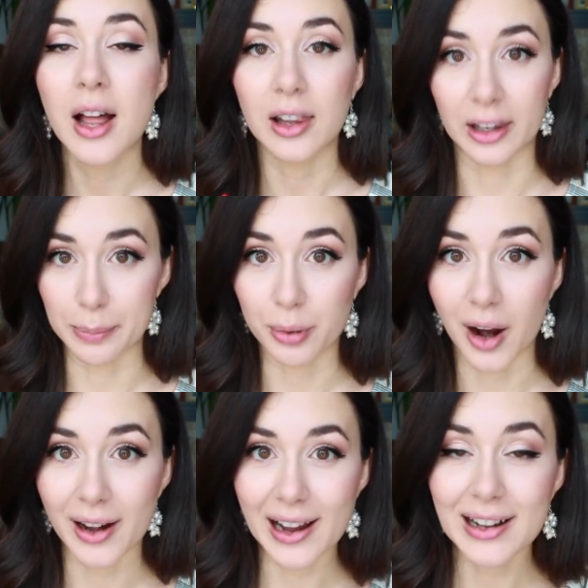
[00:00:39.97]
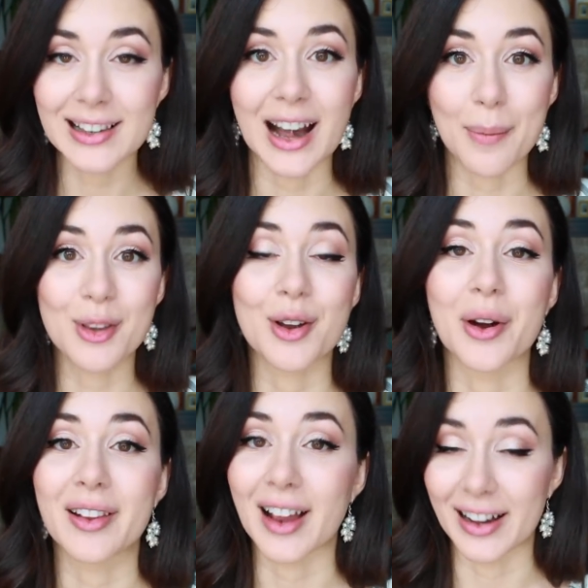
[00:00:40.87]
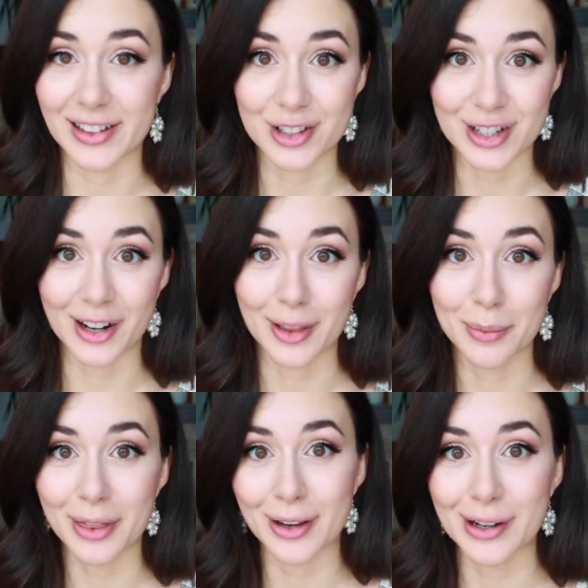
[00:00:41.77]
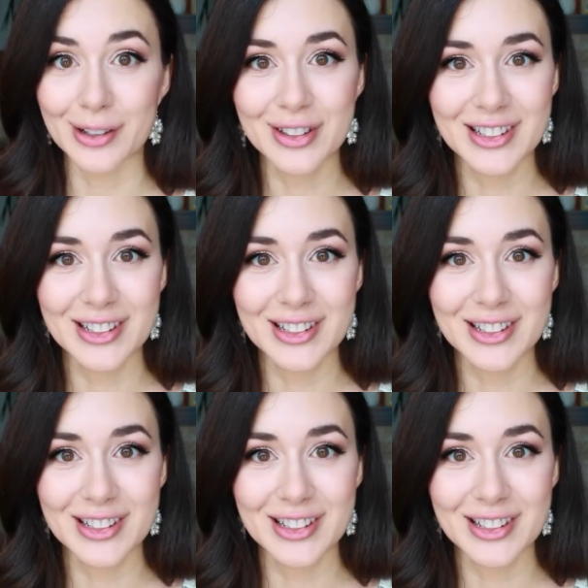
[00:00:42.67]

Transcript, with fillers: lip products and I'm so excited to share them with you.